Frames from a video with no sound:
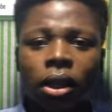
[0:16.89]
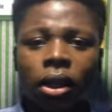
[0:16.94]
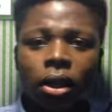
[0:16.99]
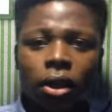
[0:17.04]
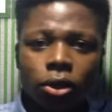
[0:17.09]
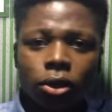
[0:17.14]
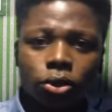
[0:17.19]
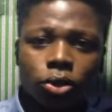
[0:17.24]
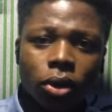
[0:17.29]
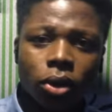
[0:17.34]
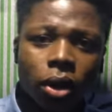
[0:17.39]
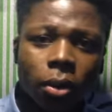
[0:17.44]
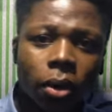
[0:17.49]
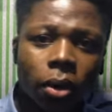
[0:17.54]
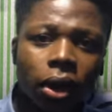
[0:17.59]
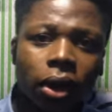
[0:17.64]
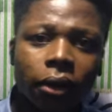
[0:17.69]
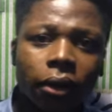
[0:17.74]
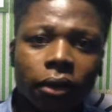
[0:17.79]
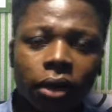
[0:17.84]
Let's talk
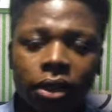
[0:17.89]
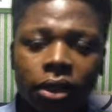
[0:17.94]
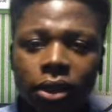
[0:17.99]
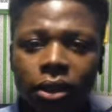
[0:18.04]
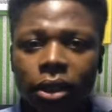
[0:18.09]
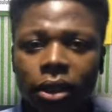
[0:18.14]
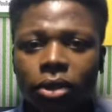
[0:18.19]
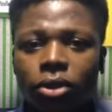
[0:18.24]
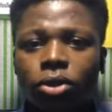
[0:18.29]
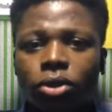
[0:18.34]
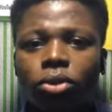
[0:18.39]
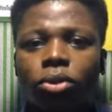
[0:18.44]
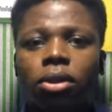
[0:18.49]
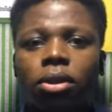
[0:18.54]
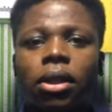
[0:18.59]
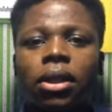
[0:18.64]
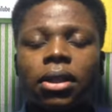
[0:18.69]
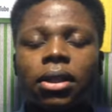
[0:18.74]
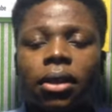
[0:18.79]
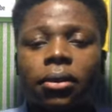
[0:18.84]
about a resident
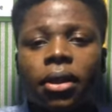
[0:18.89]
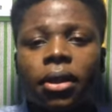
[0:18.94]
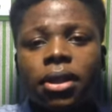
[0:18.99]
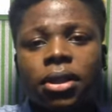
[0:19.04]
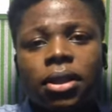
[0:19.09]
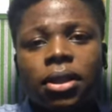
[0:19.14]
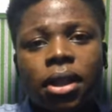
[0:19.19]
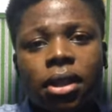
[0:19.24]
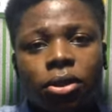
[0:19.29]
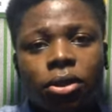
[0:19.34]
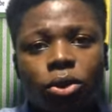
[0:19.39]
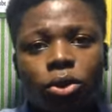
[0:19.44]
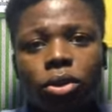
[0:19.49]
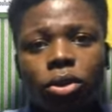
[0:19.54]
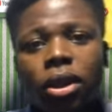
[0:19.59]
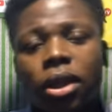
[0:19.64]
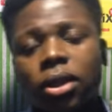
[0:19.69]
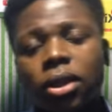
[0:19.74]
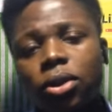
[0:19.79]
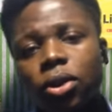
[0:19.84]
student. A resident
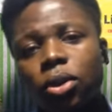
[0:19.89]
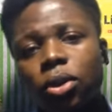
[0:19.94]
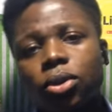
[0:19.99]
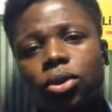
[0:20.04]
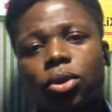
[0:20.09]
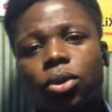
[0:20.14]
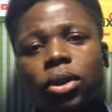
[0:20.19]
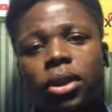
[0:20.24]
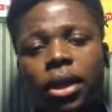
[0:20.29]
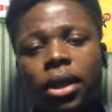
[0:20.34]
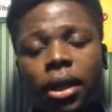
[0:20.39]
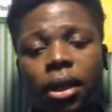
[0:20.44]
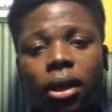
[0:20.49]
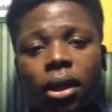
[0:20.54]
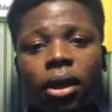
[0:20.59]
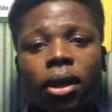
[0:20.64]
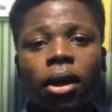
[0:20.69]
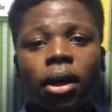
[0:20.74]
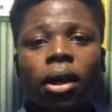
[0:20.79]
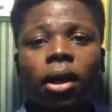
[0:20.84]
student also
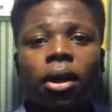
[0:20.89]
said,